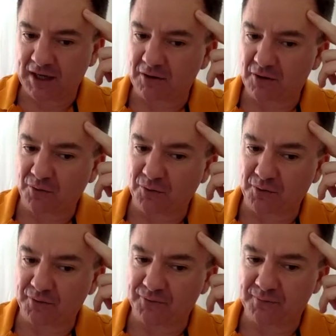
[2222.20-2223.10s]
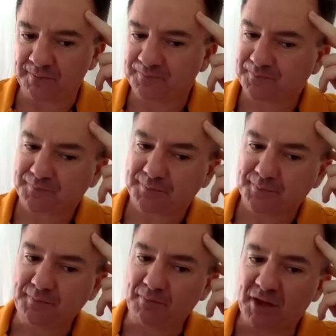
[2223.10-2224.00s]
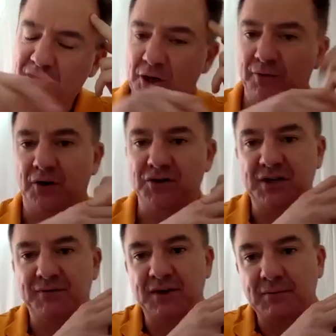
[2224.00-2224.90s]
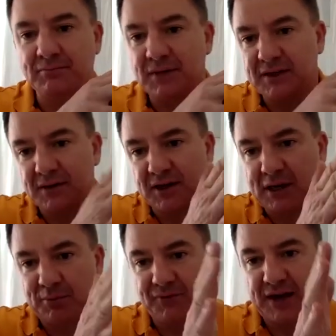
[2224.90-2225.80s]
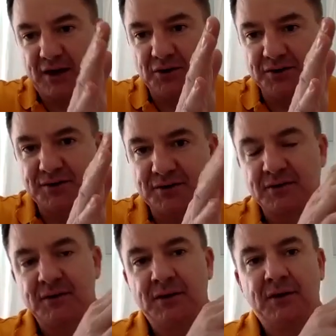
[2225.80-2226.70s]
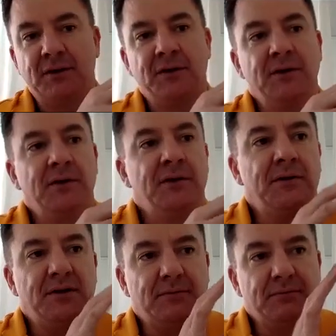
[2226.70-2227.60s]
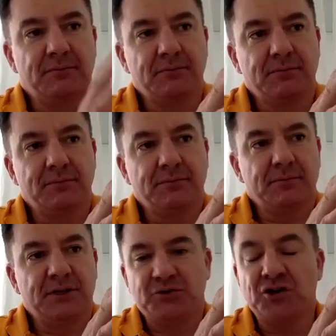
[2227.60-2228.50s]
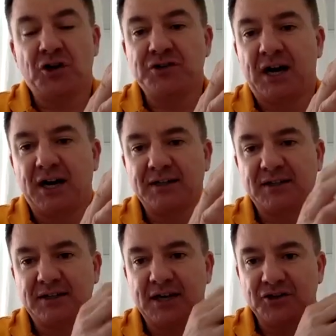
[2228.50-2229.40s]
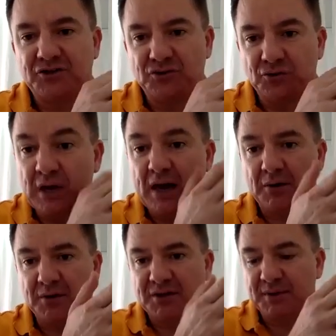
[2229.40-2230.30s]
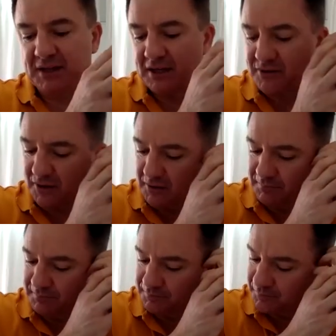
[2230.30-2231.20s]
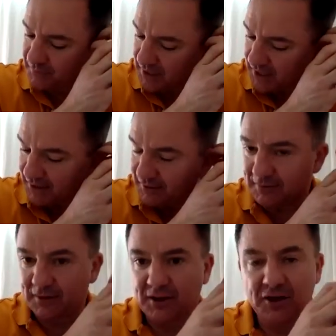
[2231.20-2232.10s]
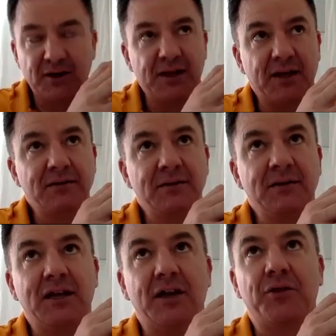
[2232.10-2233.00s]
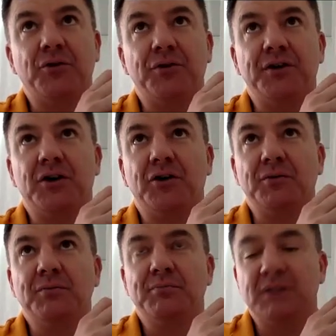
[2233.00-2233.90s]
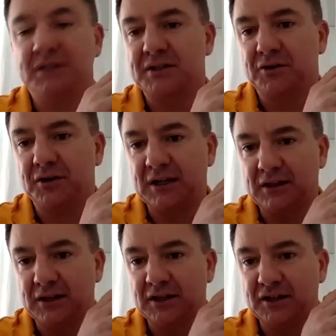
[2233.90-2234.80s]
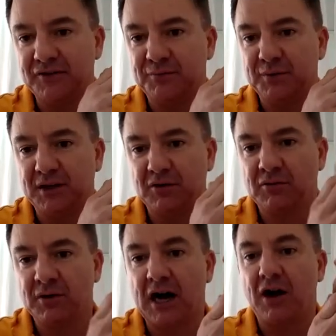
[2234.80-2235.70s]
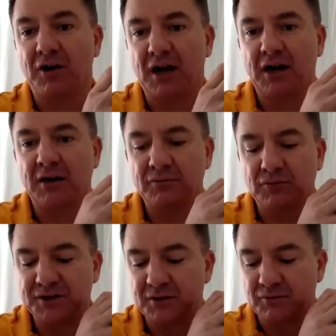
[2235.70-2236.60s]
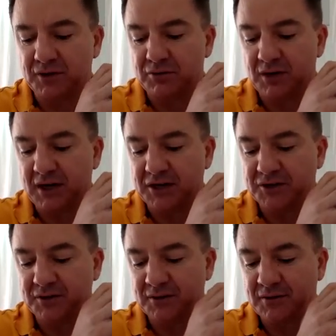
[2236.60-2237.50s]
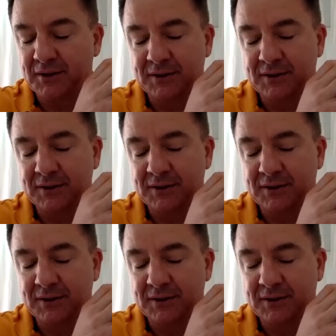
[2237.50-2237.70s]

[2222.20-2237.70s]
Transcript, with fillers: I had the thought of, you know, if I was given a, a couple of hours that there was no task attached to how would I spend that time? And you know, that that thought, the old military leave being R and R, rest and recreation.